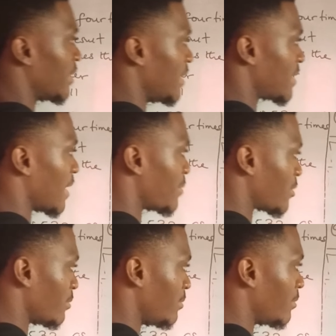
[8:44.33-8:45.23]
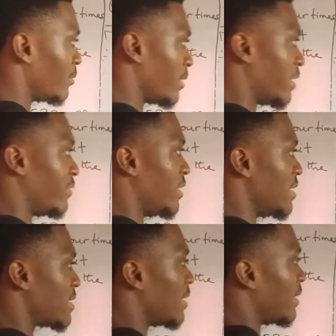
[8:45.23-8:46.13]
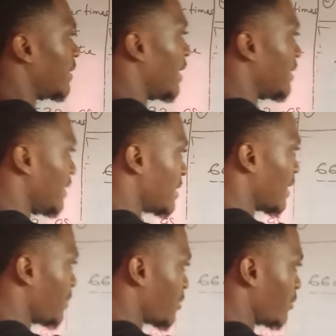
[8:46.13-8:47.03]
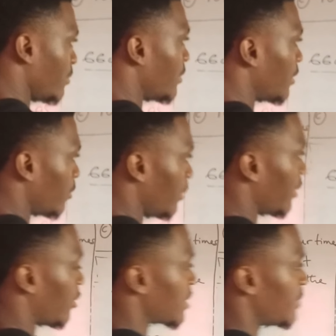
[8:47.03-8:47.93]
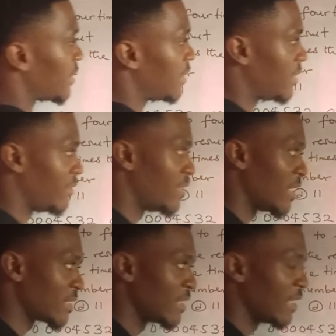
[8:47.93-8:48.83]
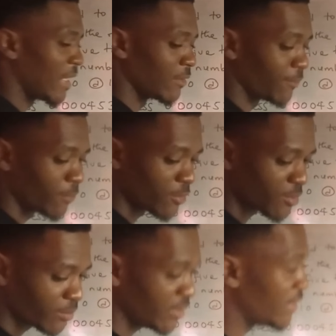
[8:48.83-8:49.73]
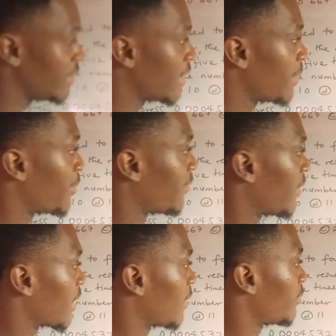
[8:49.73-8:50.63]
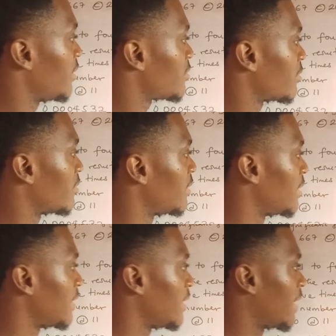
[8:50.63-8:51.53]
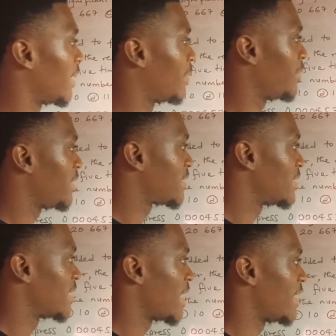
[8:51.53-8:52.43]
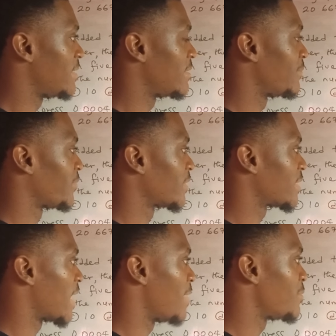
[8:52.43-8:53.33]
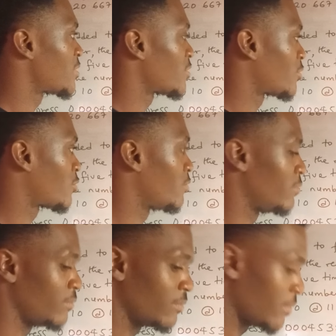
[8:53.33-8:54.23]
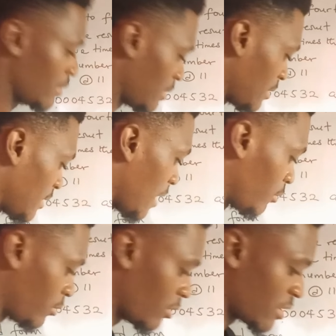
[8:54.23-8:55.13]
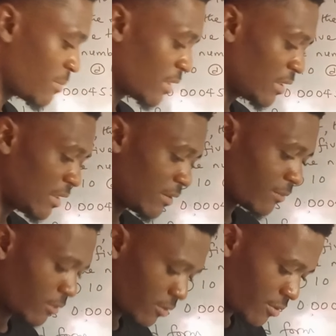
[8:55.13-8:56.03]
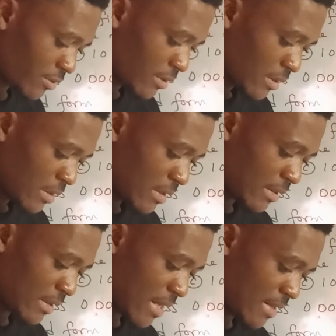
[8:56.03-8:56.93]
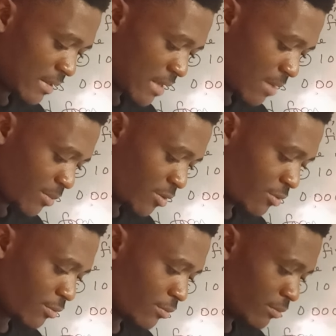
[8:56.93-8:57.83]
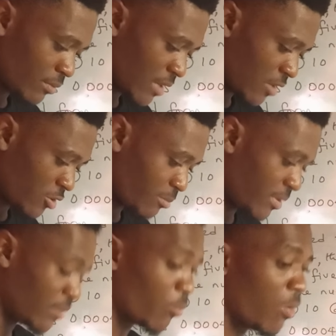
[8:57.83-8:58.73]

this times 2 will give this, then this times 2 will ultimately give that. And of course, with the help of our calculator, 89 times 2, that would ultimately give us 89 times 2, that should be